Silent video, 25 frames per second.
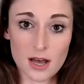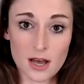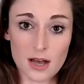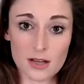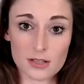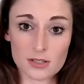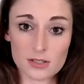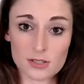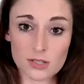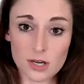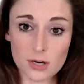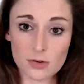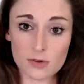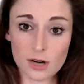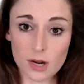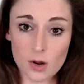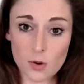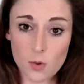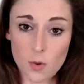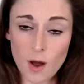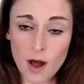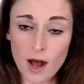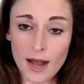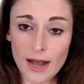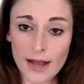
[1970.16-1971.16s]
so
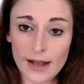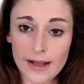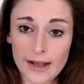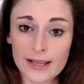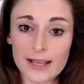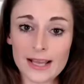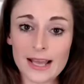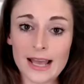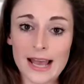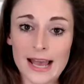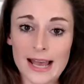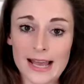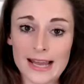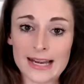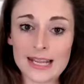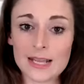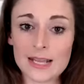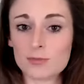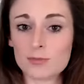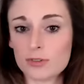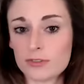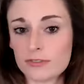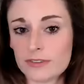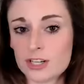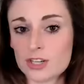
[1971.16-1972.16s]
require, any
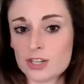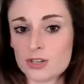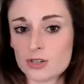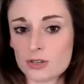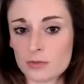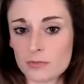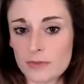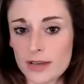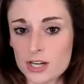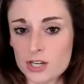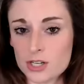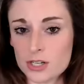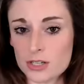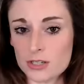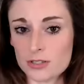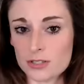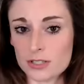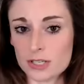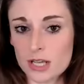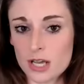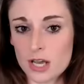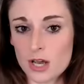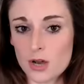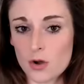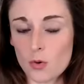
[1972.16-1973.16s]
provisional
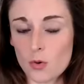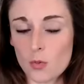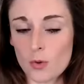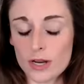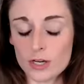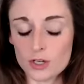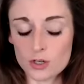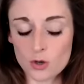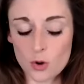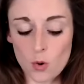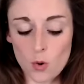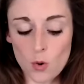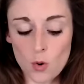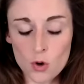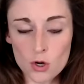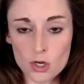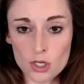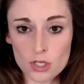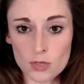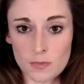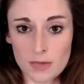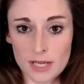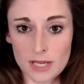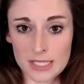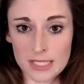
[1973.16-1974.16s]
measures which ought
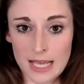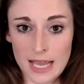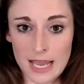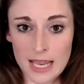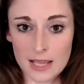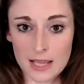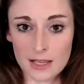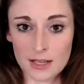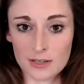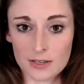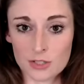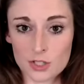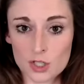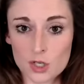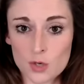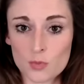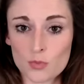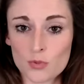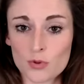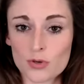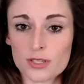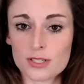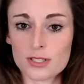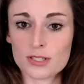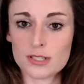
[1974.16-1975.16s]
to be taken to
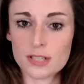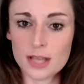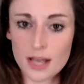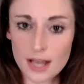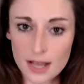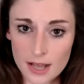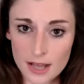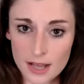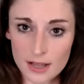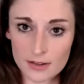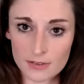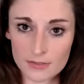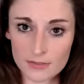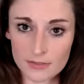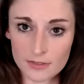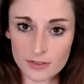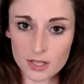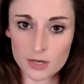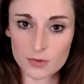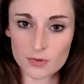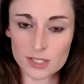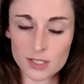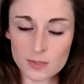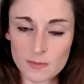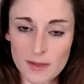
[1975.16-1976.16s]
preserve
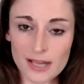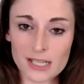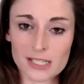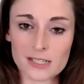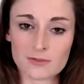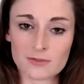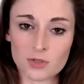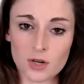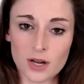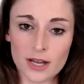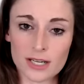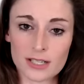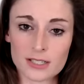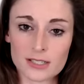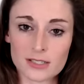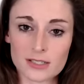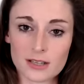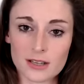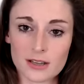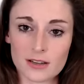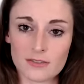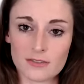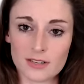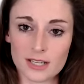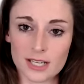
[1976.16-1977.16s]
the respective rights
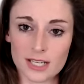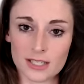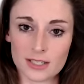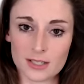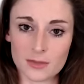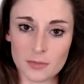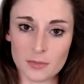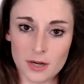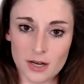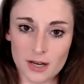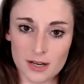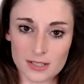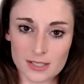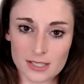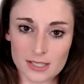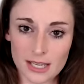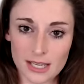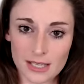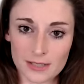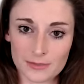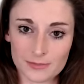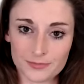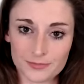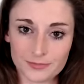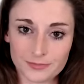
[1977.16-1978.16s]
of either
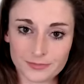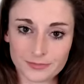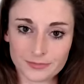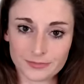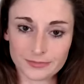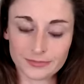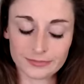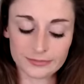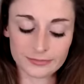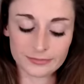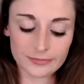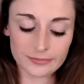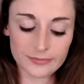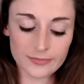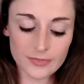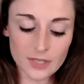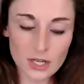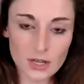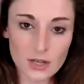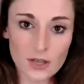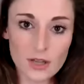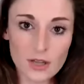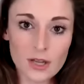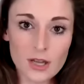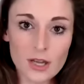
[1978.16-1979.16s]
party.
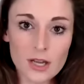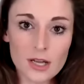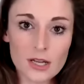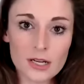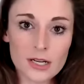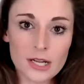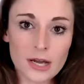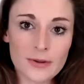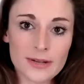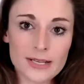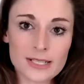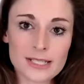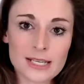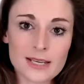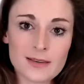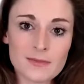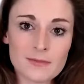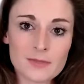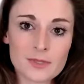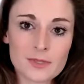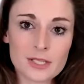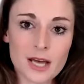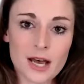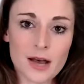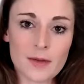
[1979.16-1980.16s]
Now, it
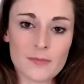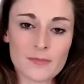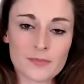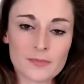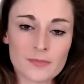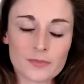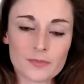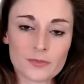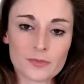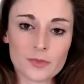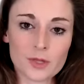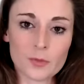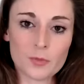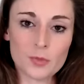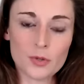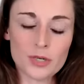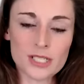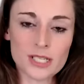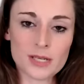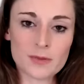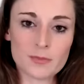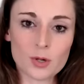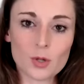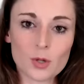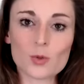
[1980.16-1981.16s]
seems
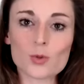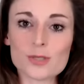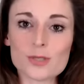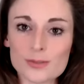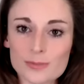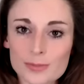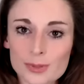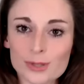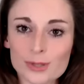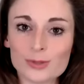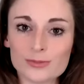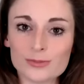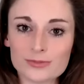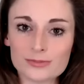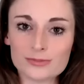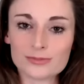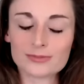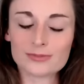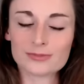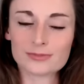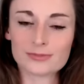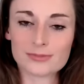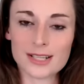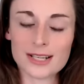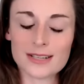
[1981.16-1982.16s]
pretty plausible
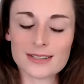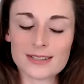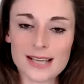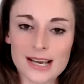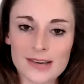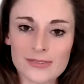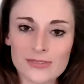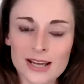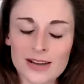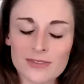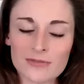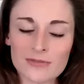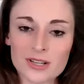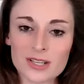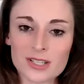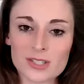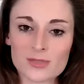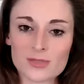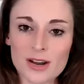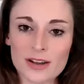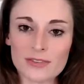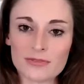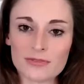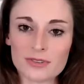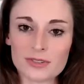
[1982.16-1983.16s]
that South Africa's
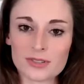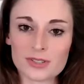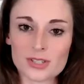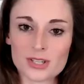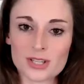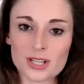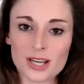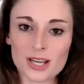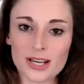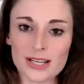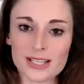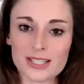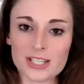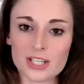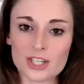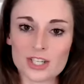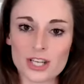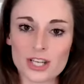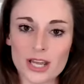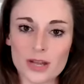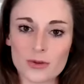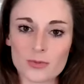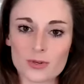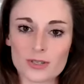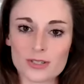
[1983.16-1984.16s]
reference to the
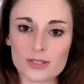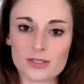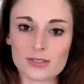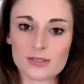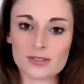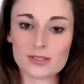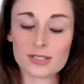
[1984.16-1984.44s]
ICJ was